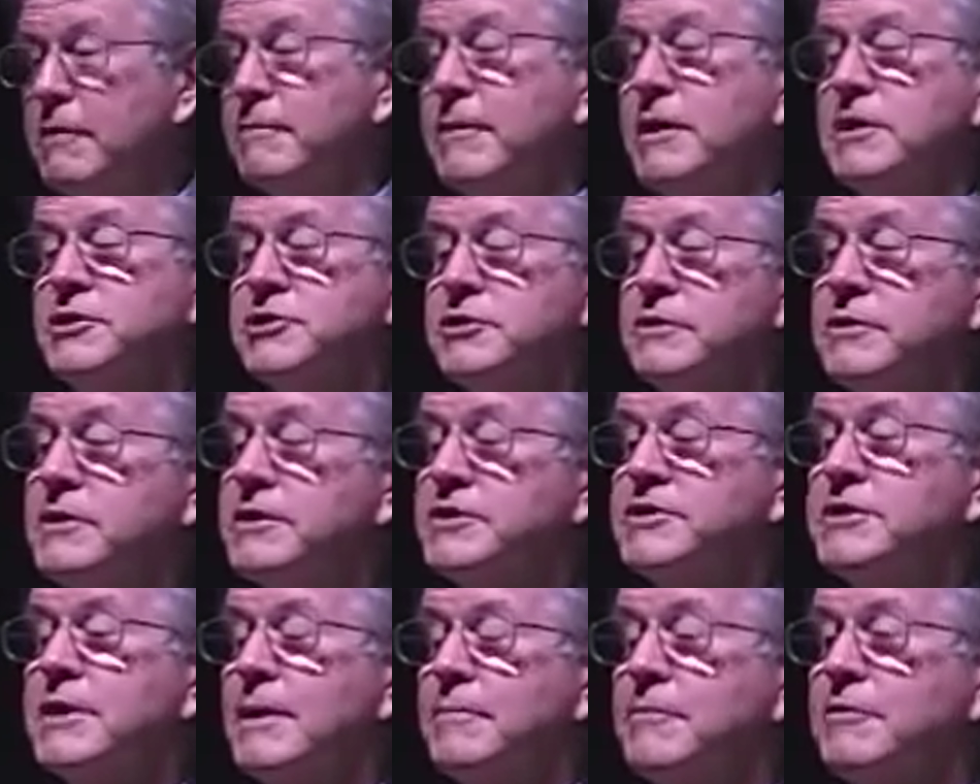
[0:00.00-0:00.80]
I mentioned
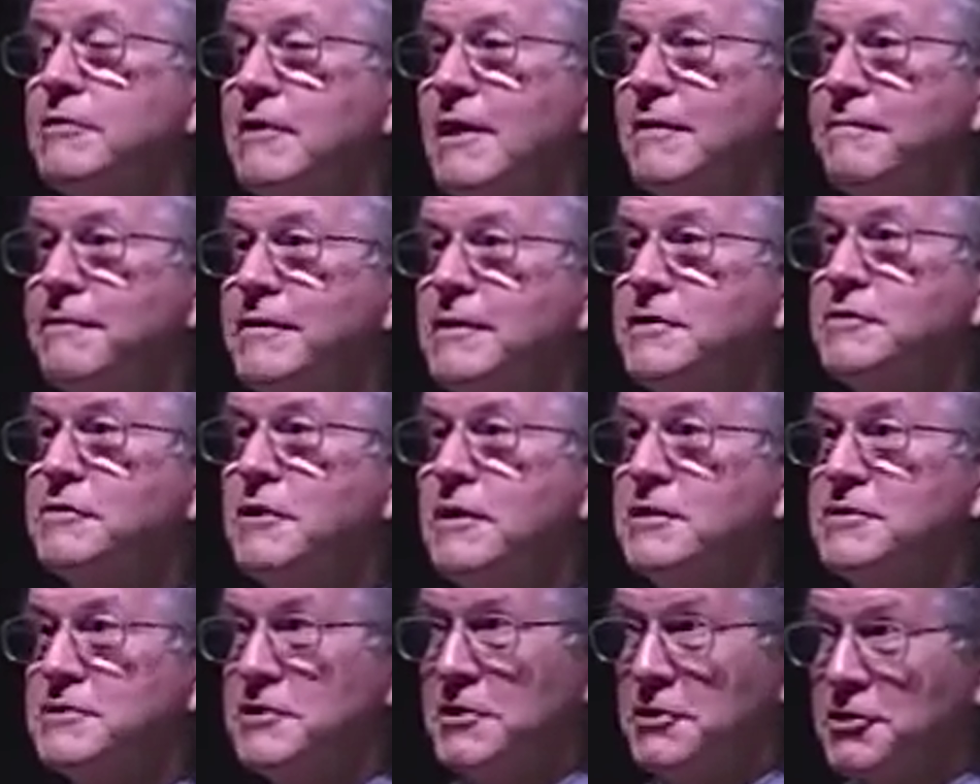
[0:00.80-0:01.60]
this demographic
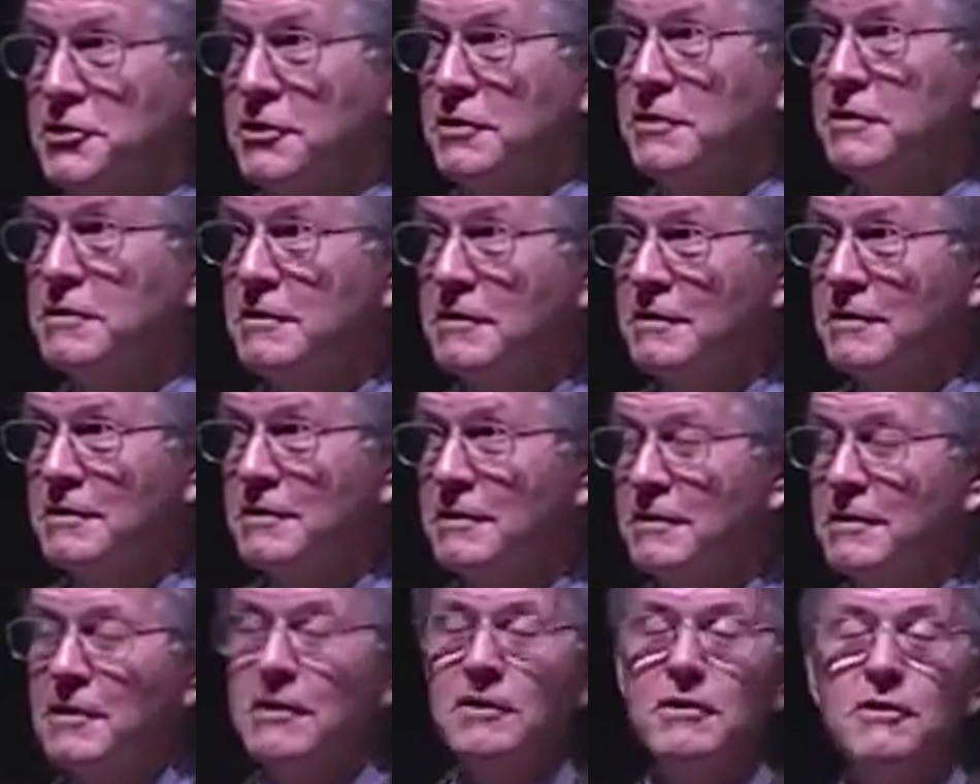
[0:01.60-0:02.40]
transition,
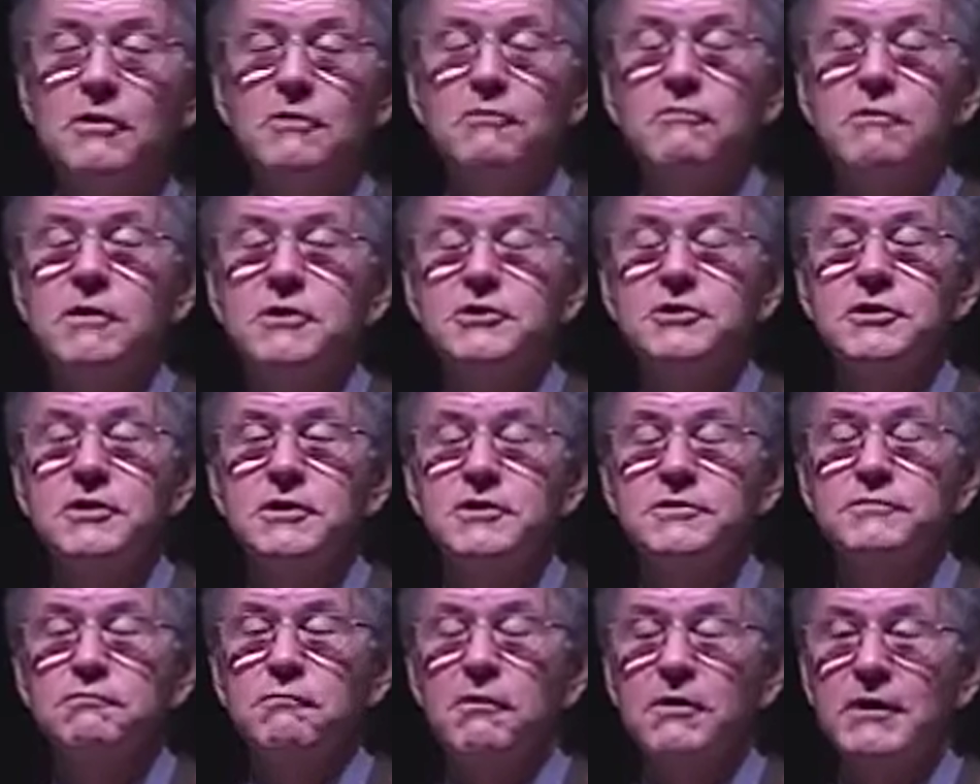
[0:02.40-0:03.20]
which
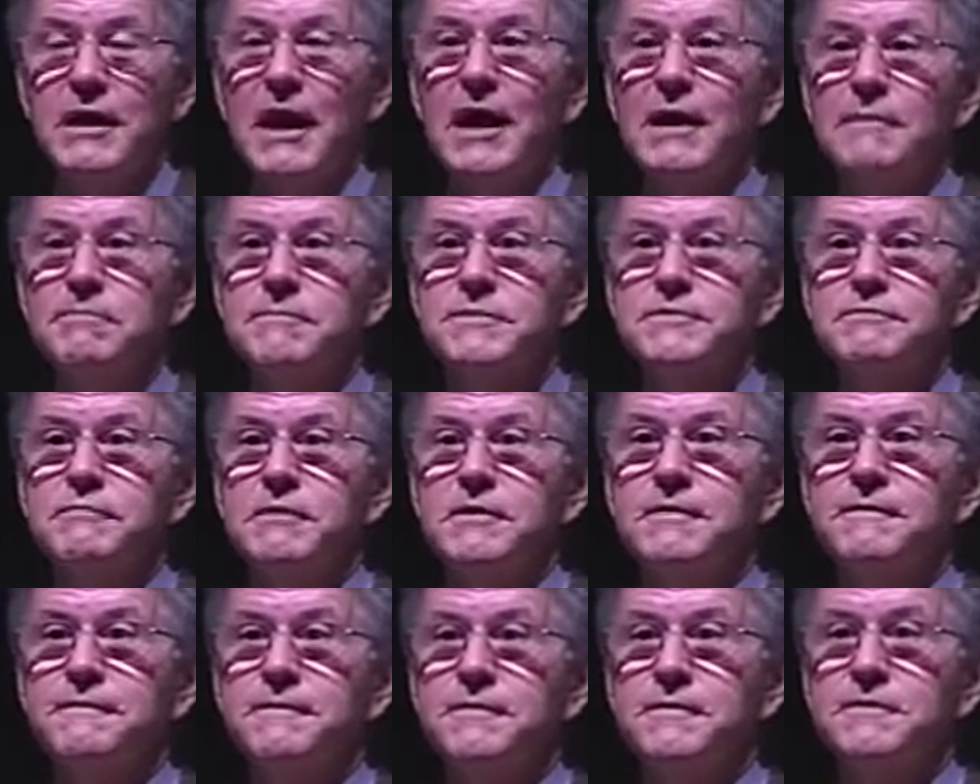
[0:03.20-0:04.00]
is what happens
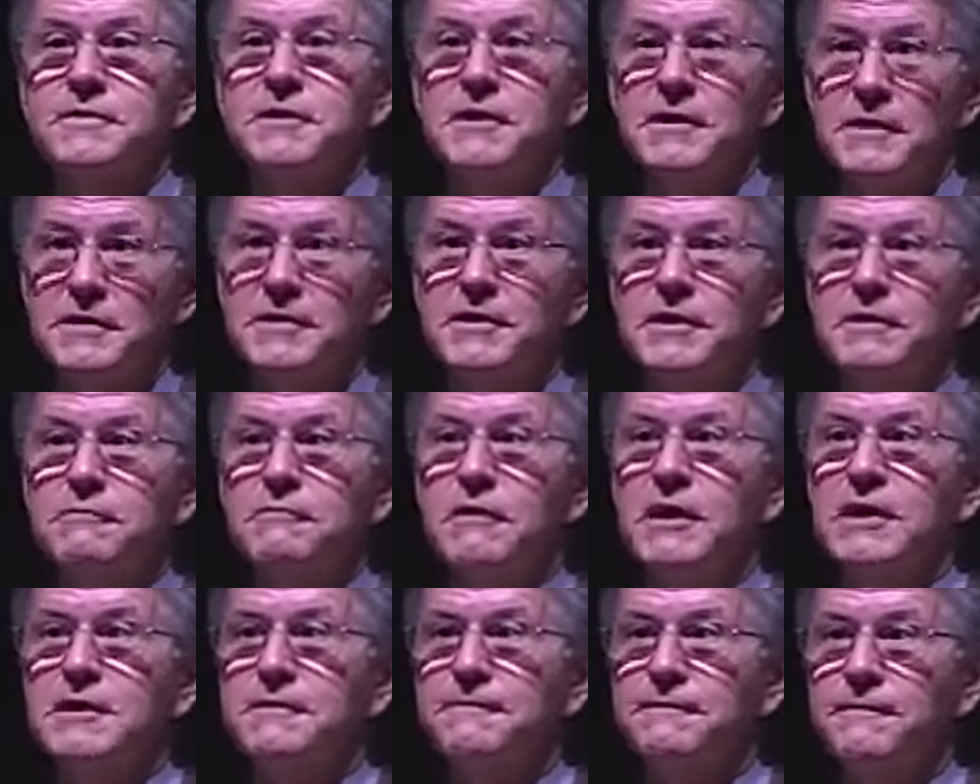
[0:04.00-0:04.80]
when the fertility
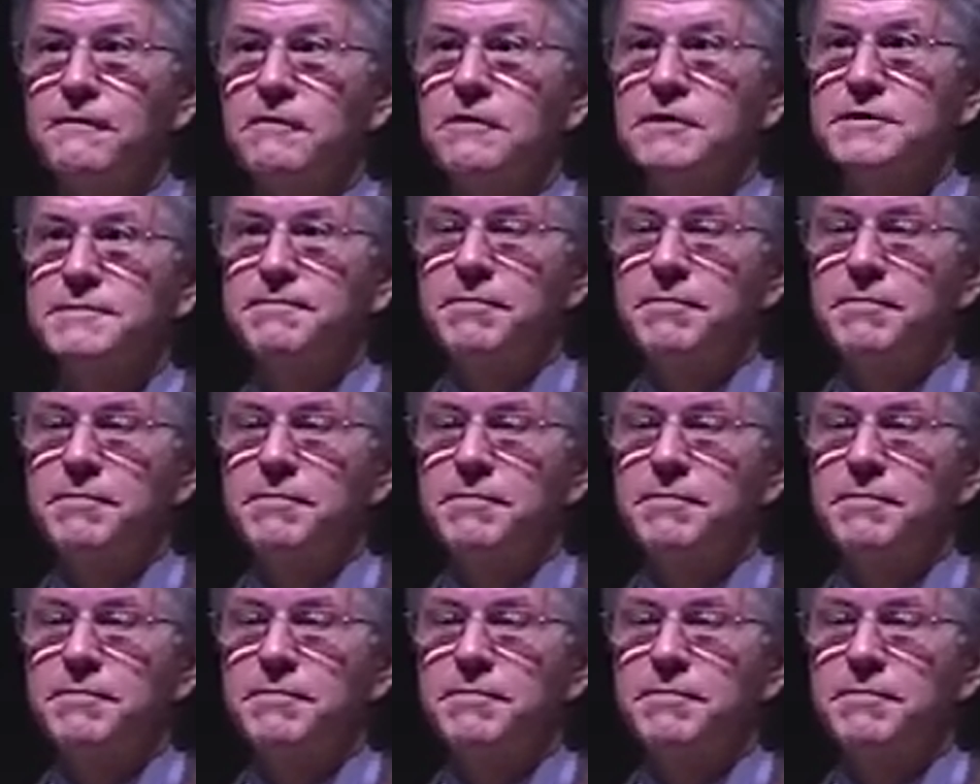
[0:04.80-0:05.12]
rate falls